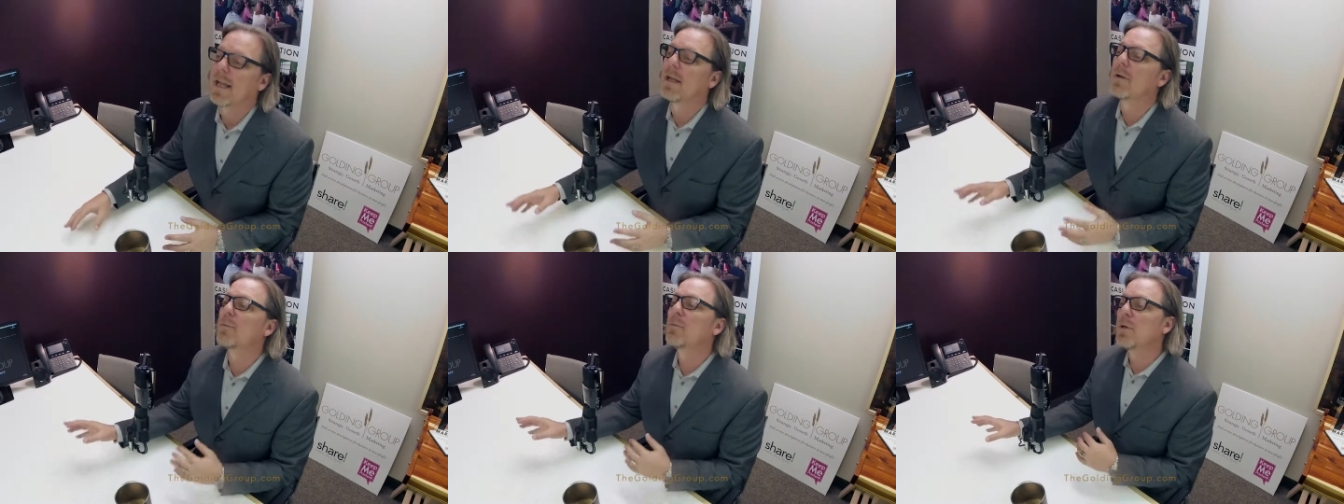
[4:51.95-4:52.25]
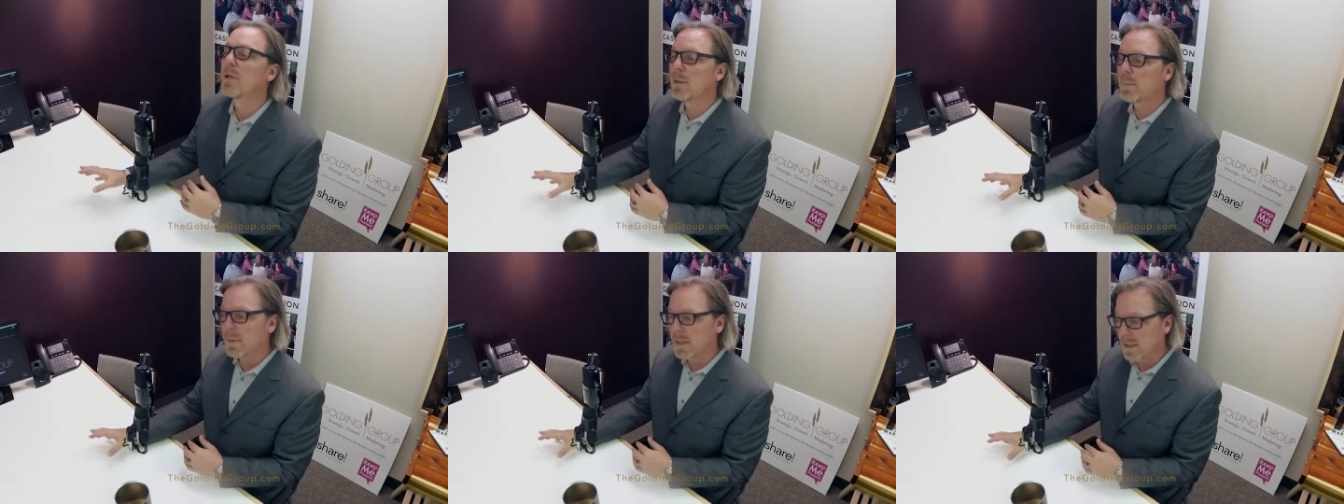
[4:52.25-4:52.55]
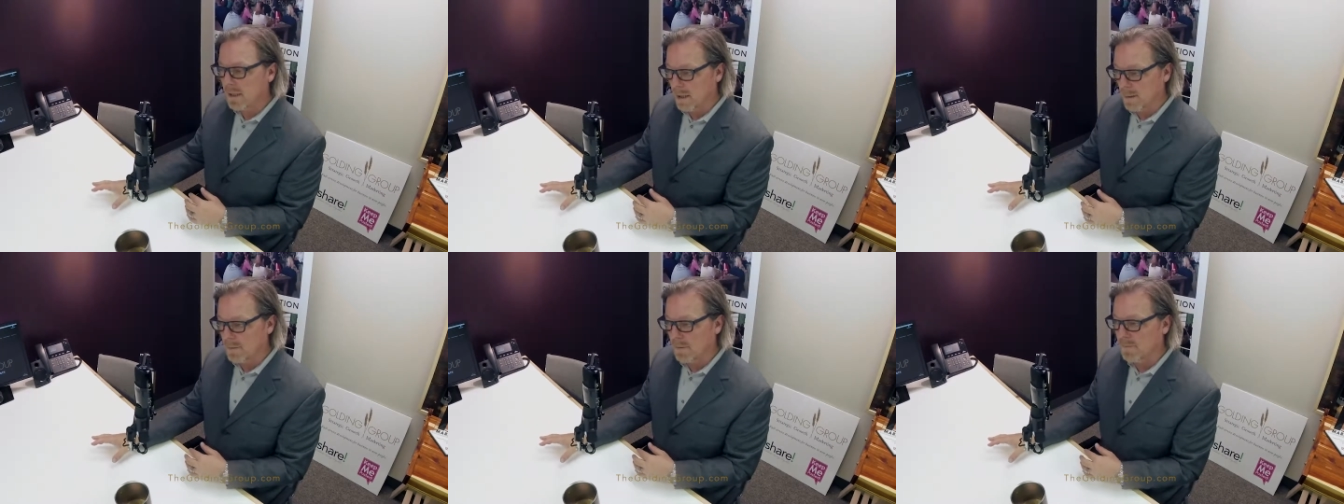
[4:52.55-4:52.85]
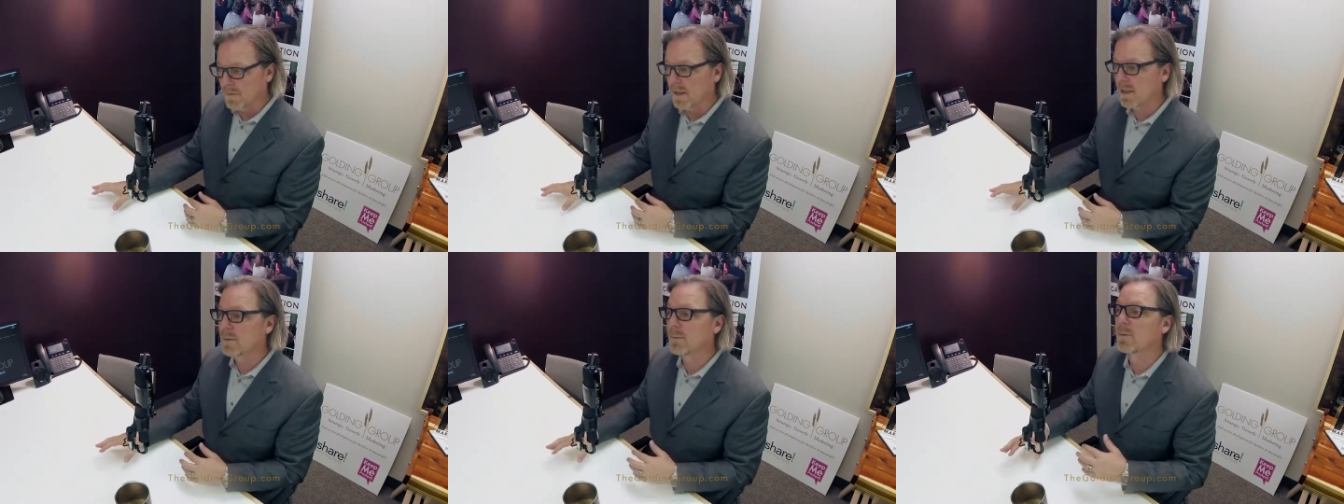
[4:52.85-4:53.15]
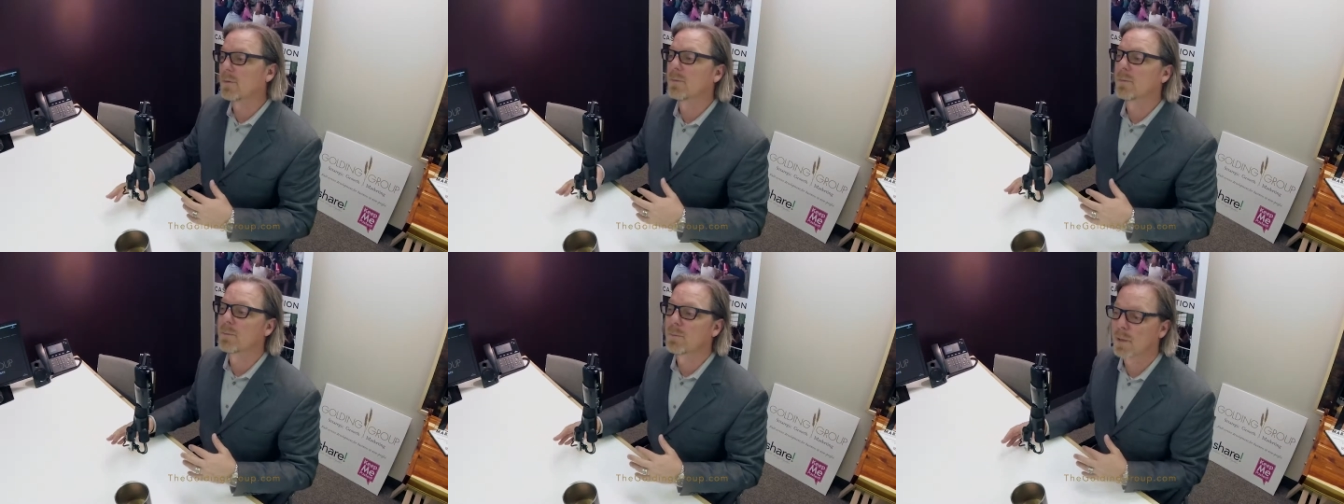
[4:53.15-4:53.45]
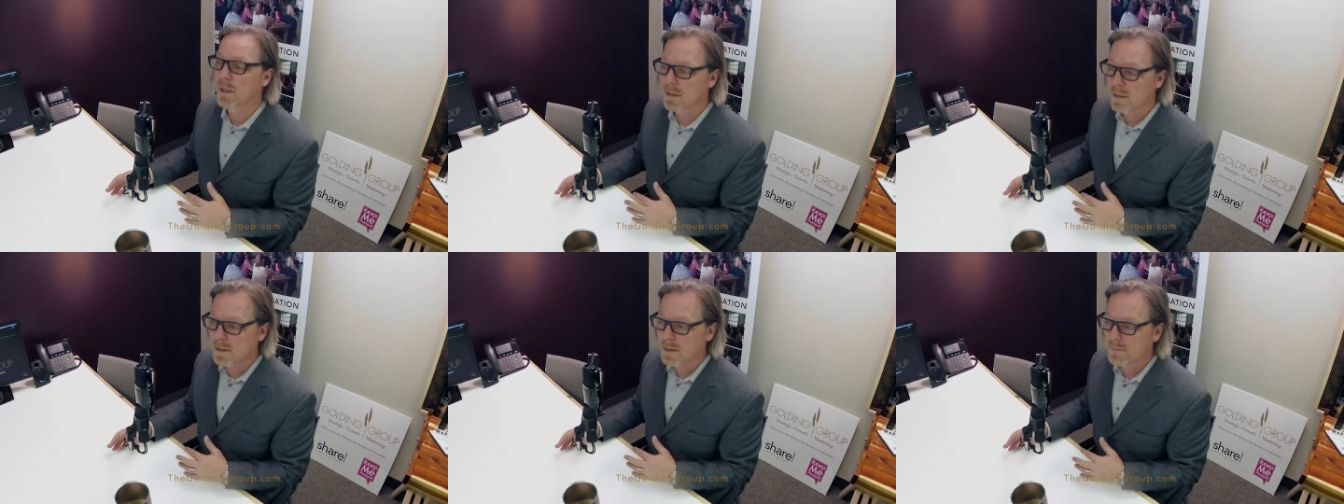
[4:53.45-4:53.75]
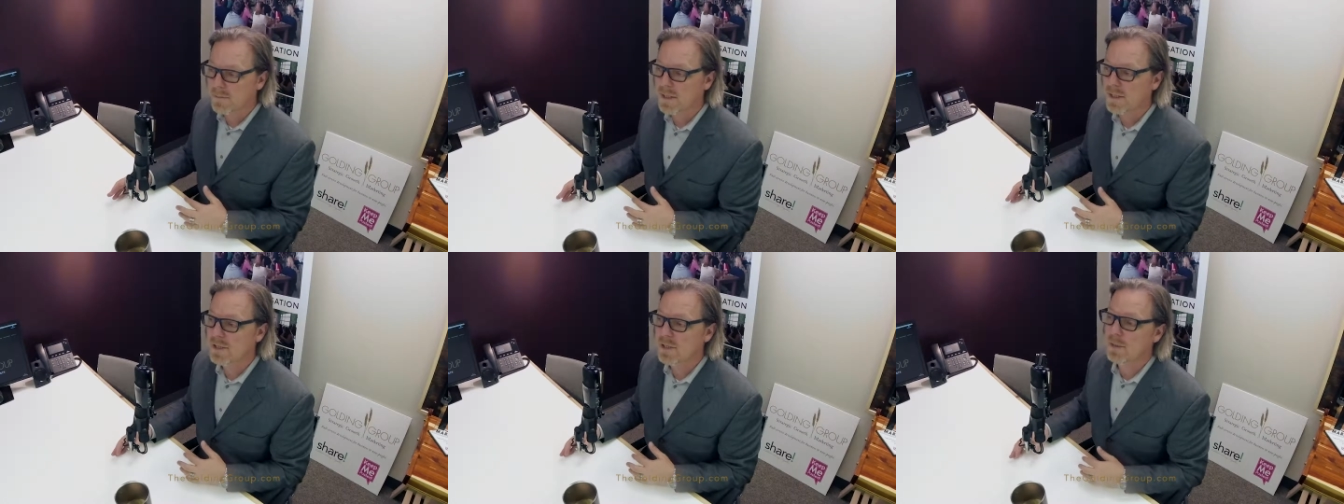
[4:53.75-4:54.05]
and will become available
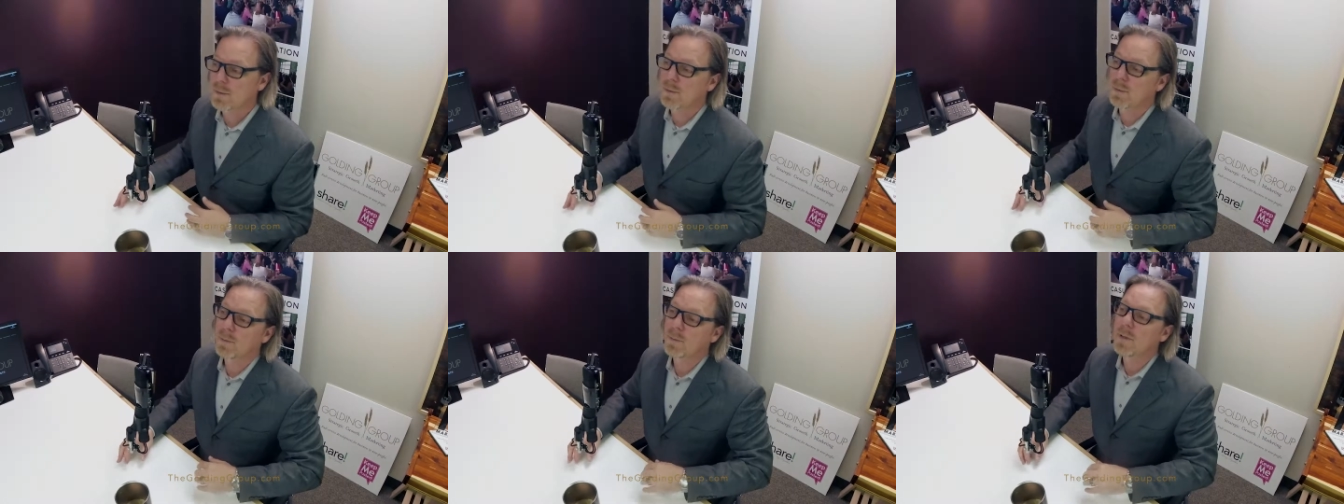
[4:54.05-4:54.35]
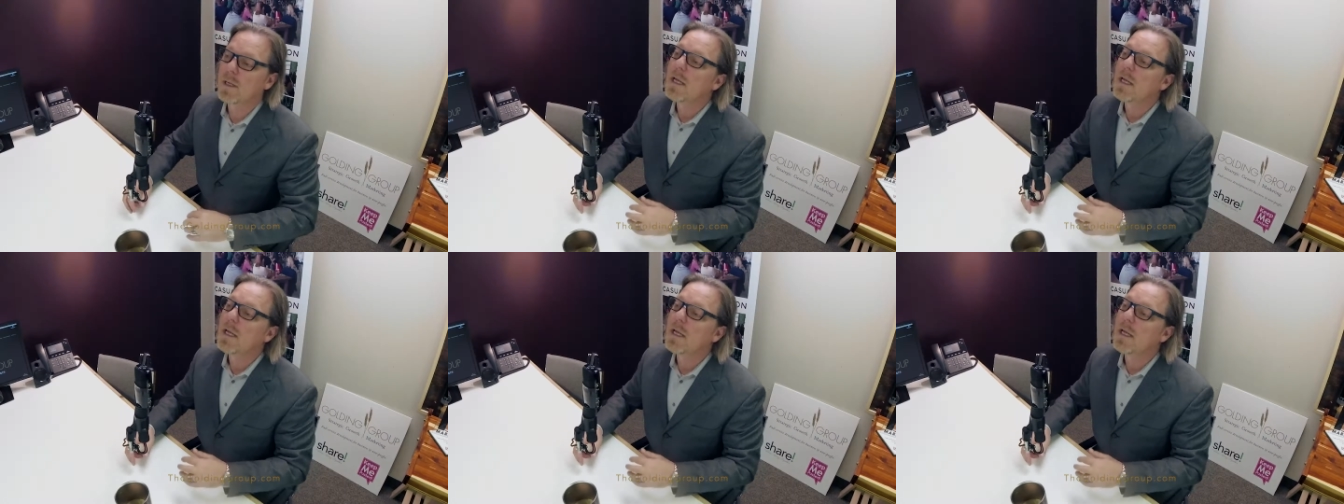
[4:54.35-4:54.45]
relatively soon,